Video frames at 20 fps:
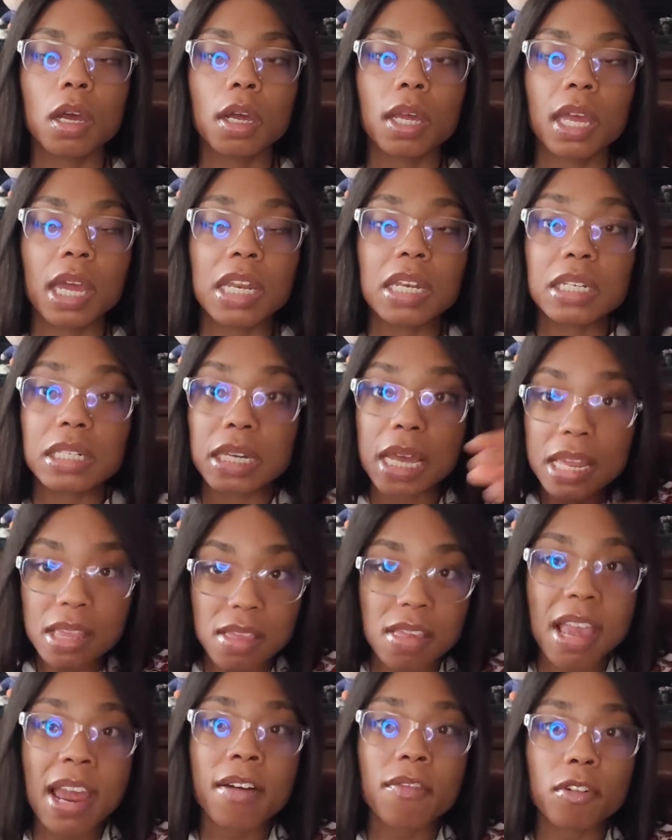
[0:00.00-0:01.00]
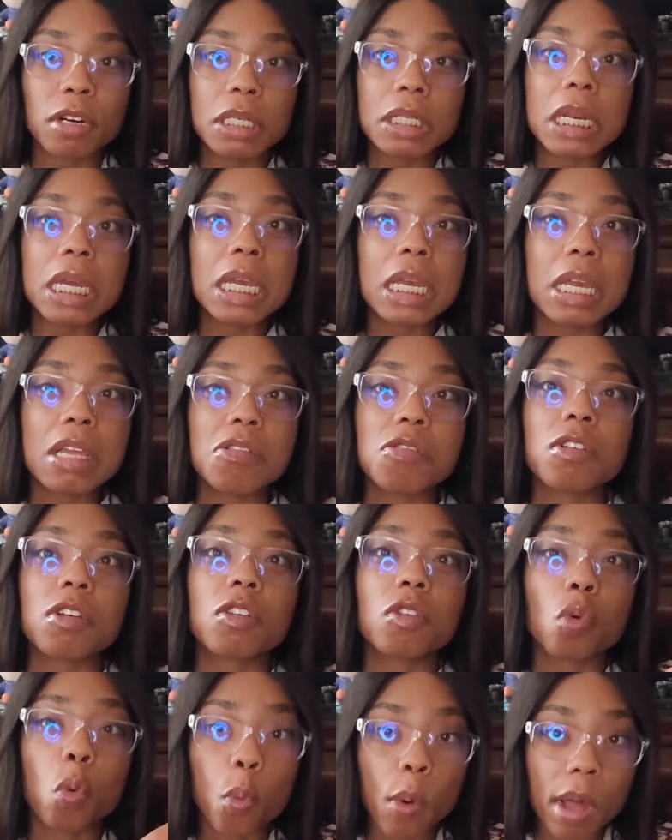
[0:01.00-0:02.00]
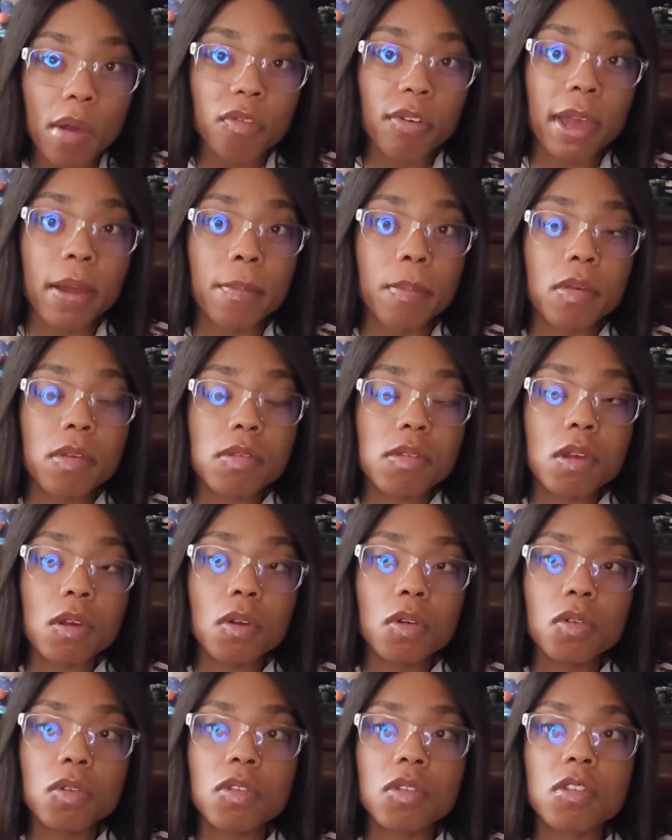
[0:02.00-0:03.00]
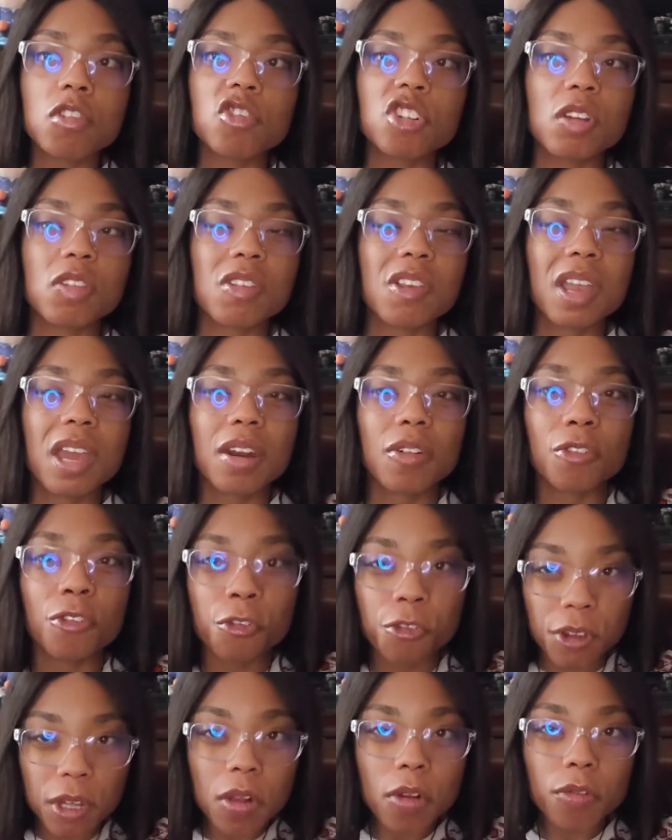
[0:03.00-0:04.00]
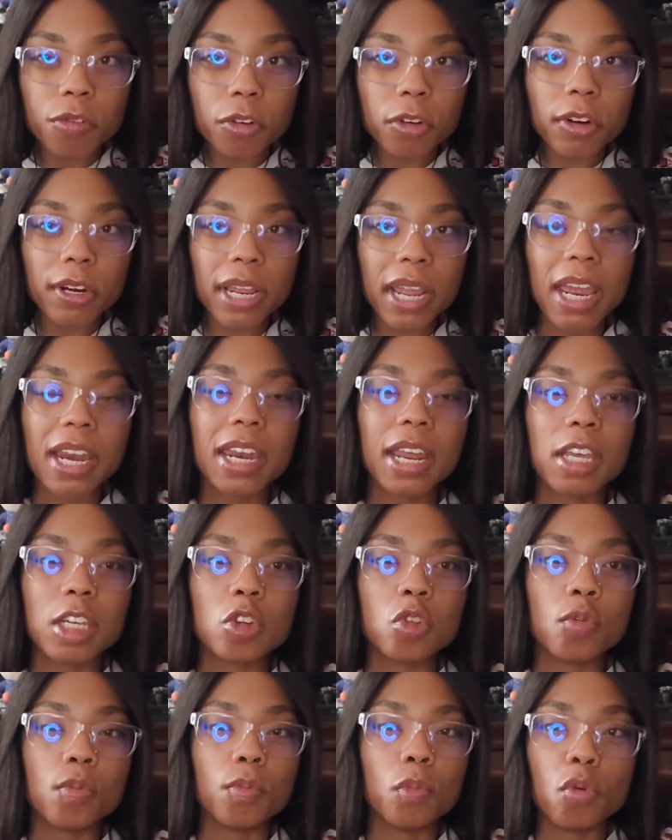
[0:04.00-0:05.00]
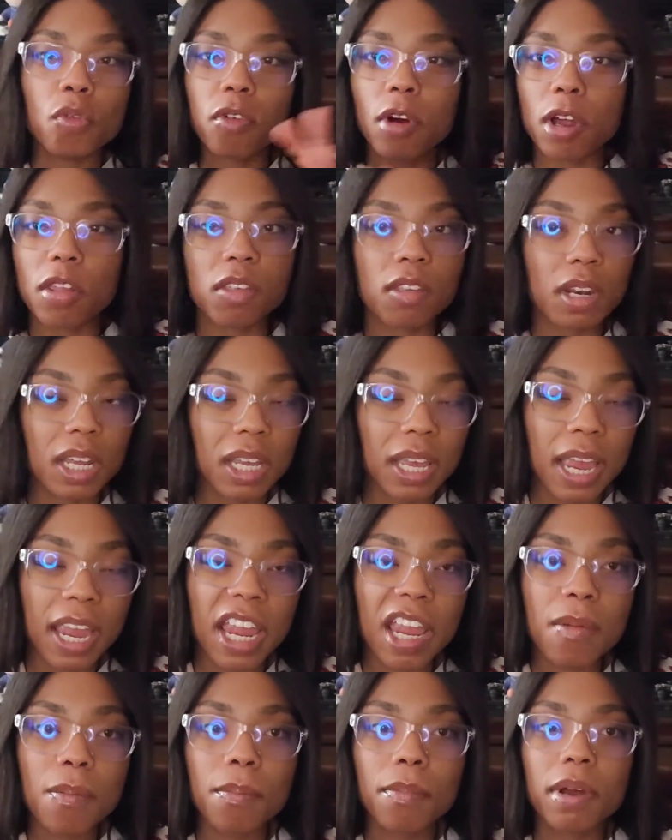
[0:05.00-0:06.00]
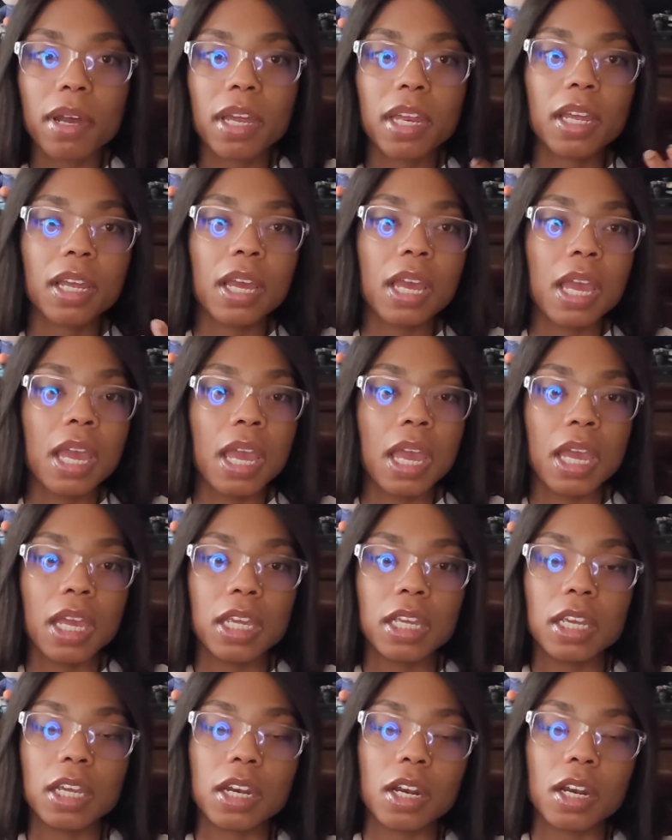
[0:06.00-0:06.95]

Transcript: condense everything into 12 episodes just to get a feel for it, and then you move on to the game. But, you